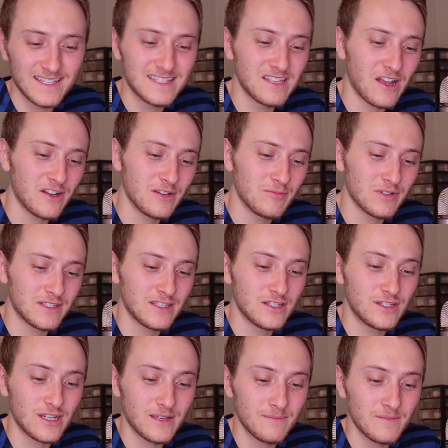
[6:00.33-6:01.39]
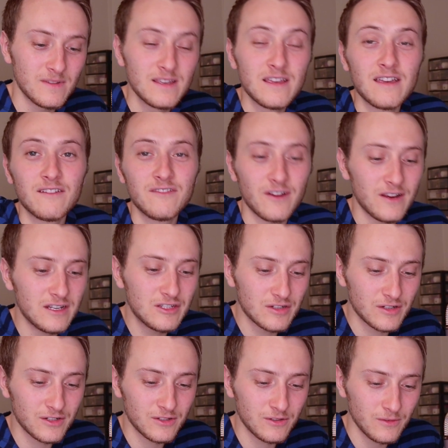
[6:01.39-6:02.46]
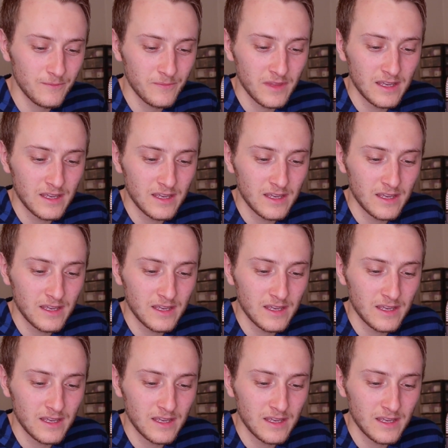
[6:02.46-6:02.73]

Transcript: Listen to audiobooks at the gym. Very true.